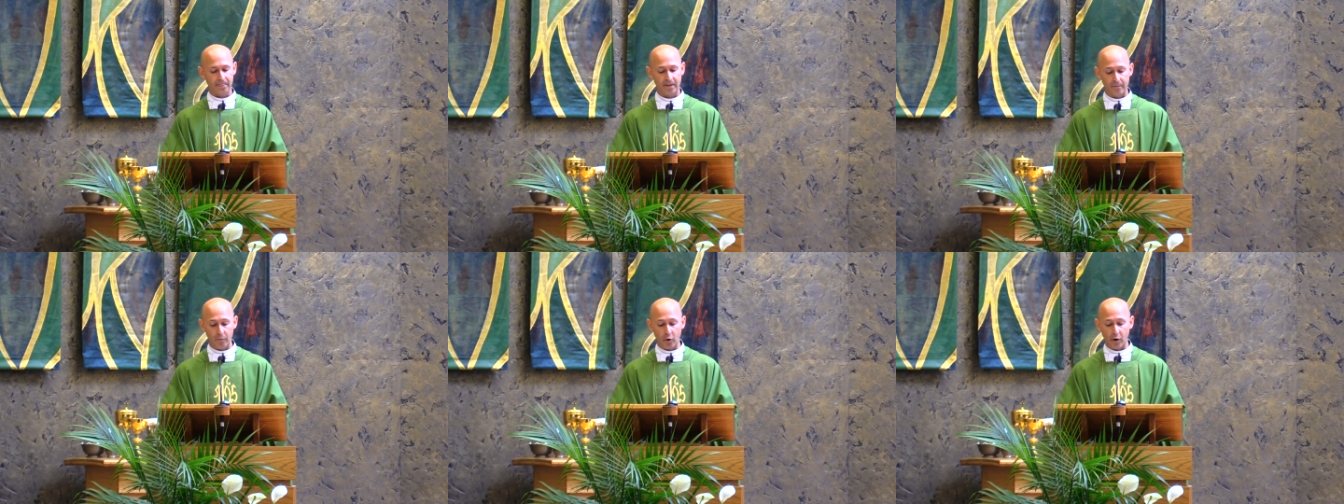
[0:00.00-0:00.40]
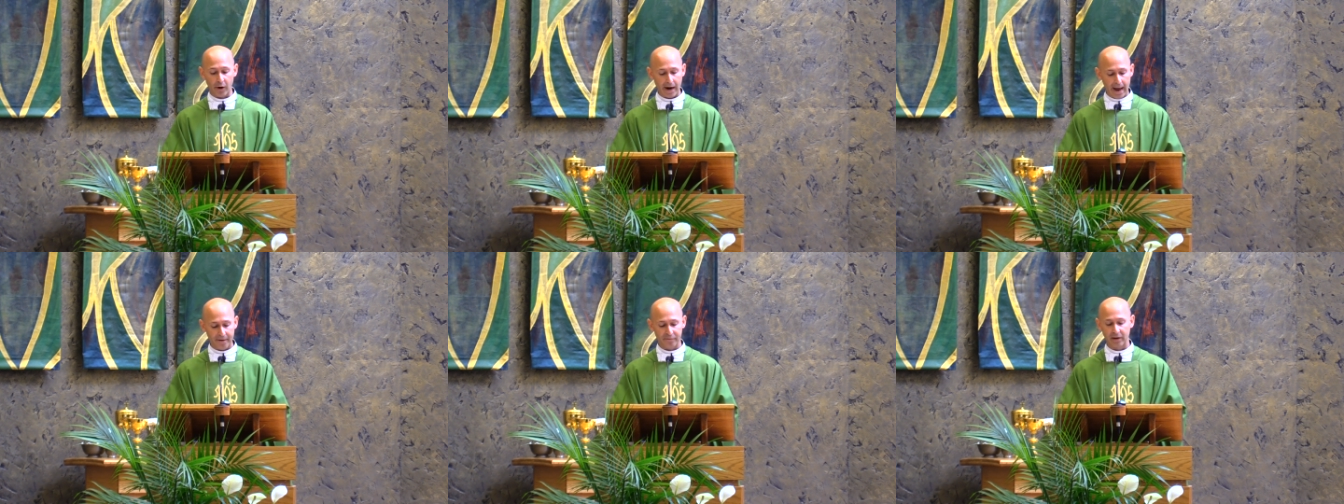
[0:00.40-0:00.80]
the
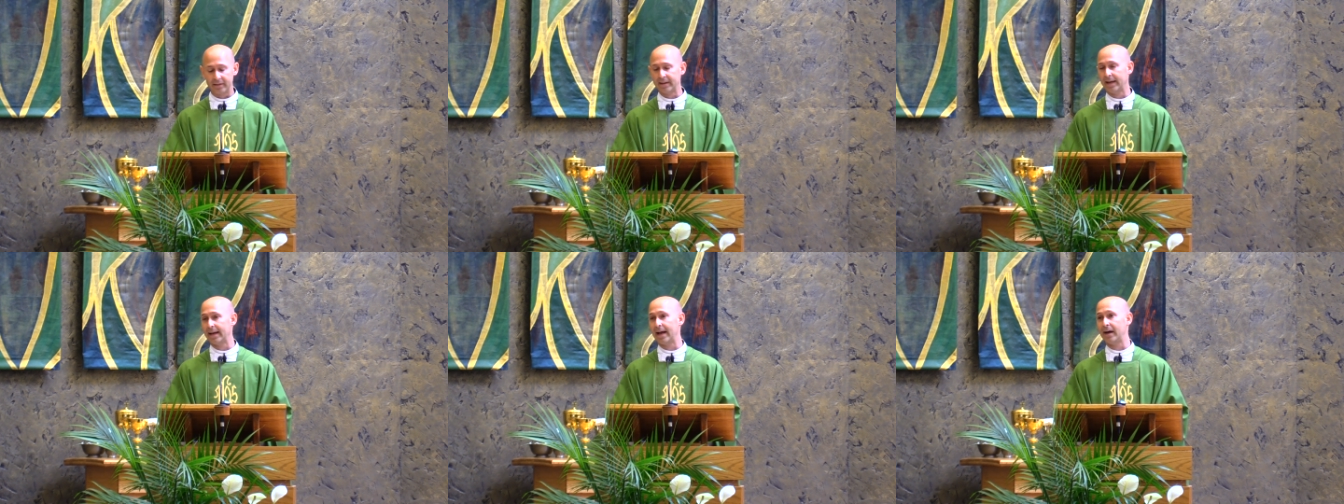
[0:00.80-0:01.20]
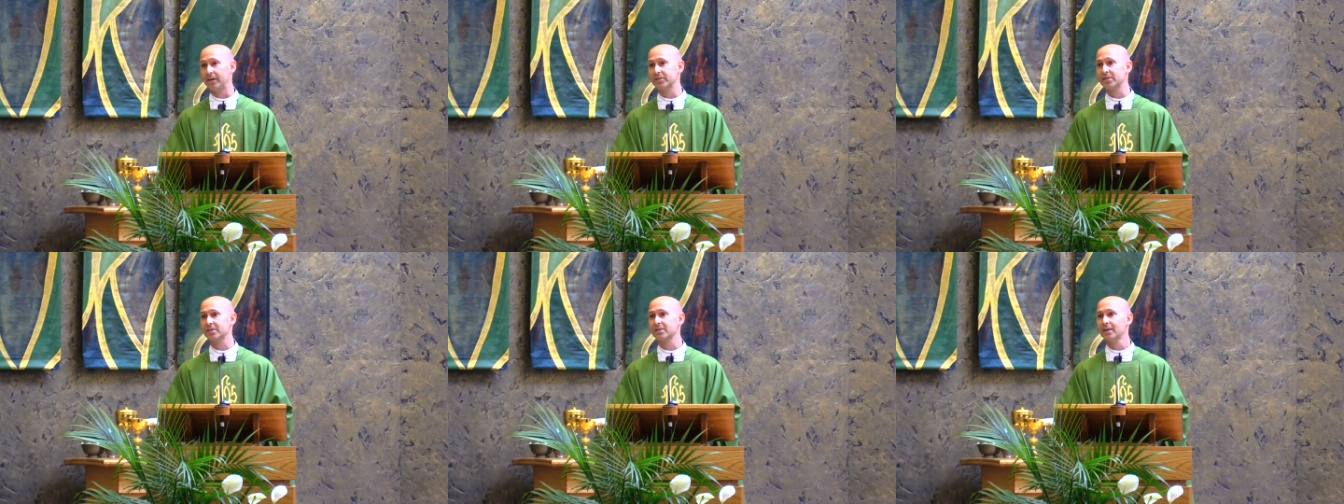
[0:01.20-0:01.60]
more everything
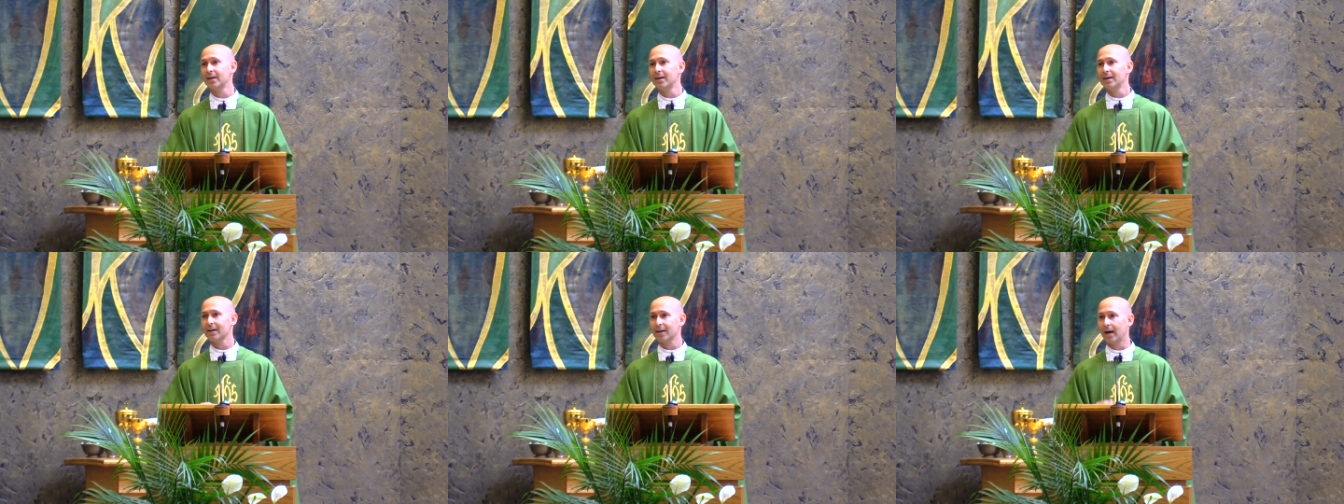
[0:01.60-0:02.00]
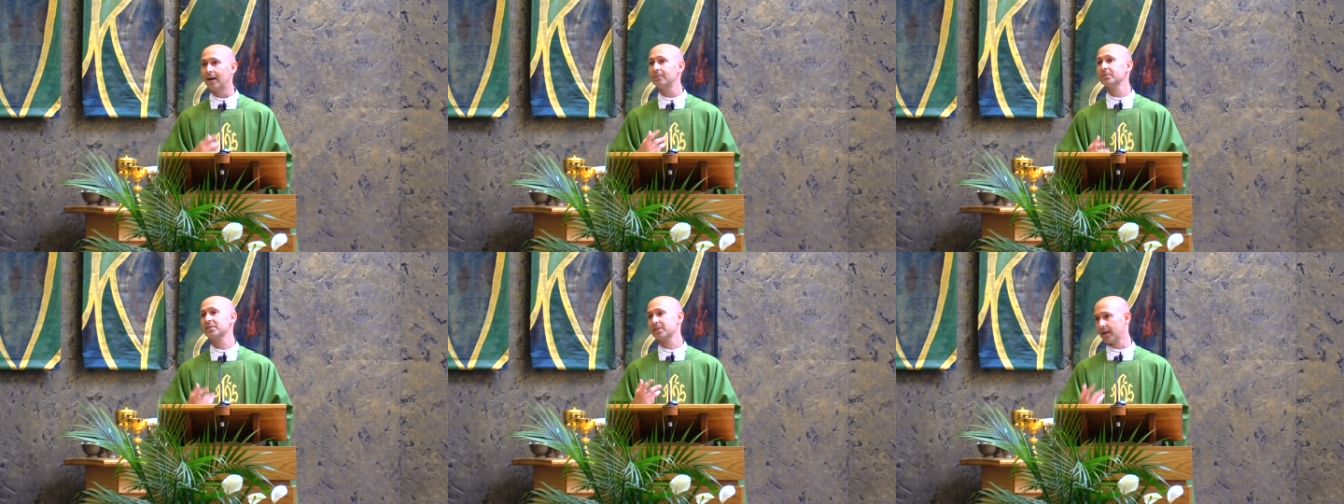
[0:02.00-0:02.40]
else
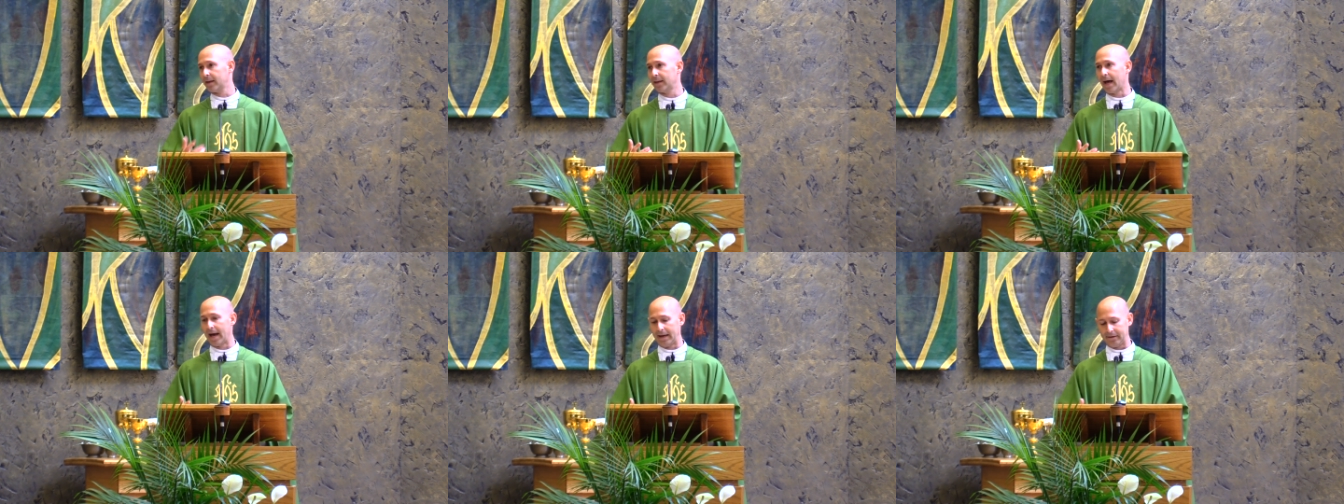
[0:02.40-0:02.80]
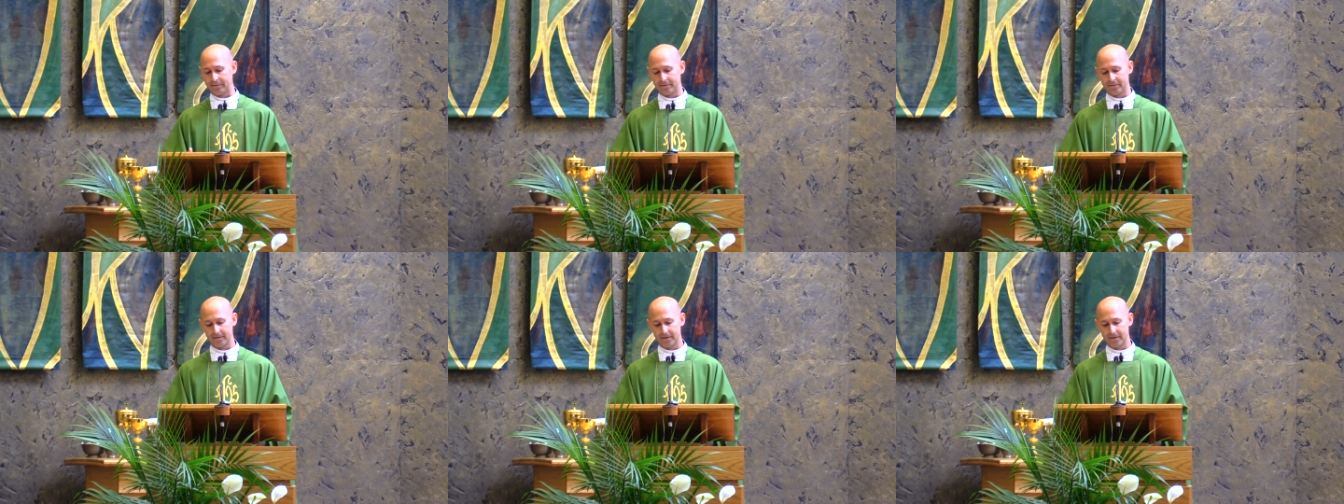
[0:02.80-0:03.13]
comes to life.